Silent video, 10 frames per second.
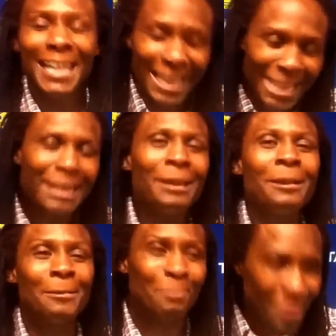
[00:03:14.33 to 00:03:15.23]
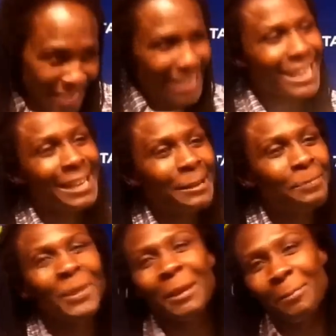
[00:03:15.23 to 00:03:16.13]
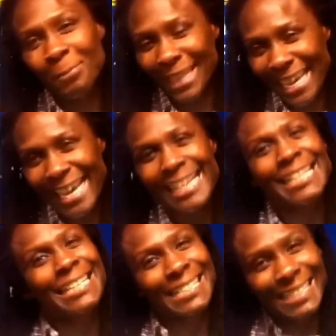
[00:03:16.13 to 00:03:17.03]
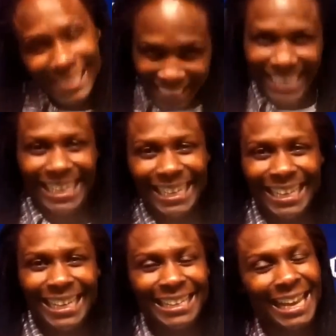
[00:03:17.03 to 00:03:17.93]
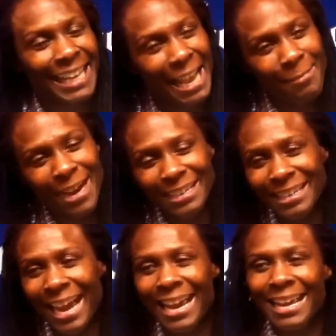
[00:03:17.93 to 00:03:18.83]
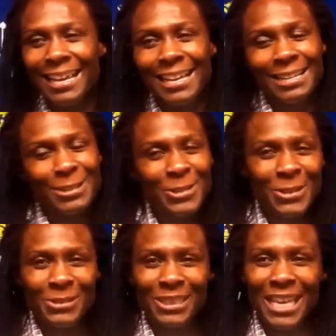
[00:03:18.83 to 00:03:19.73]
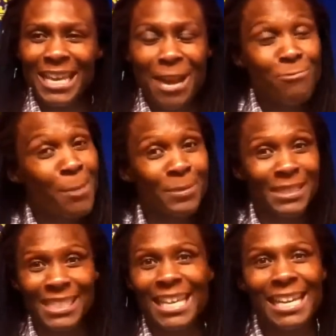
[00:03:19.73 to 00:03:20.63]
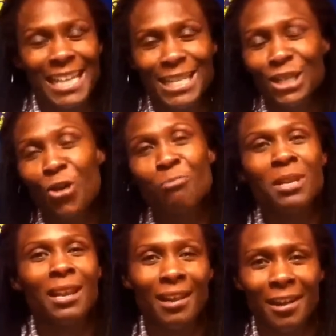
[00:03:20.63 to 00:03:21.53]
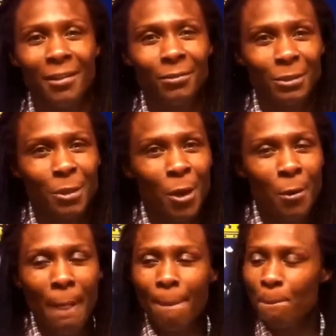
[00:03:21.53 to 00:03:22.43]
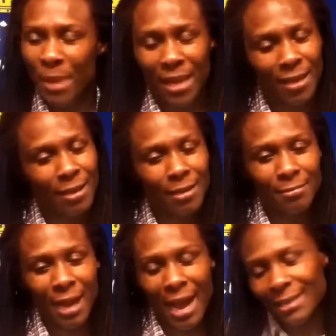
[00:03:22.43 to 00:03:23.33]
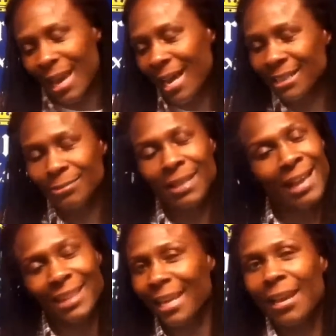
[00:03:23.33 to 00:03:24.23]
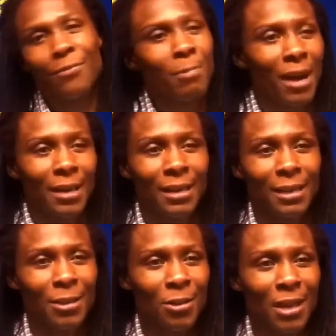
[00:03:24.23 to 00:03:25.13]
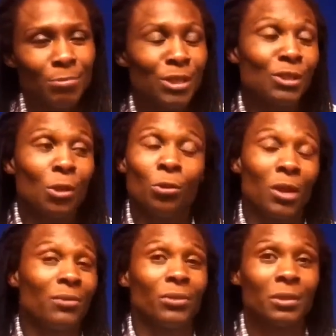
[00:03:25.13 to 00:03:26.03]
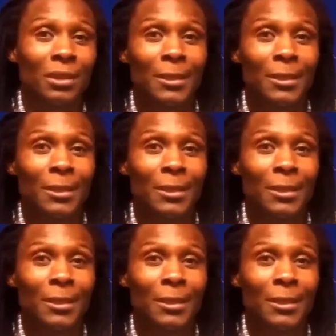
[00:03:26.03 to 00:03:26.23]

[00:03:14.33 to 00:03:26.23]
Itty Bitty Plant City. They came out tonight, you know what I'm saying? They represented, they showed me love, you know? And I thank everybody, you know, and I'm just so grateful.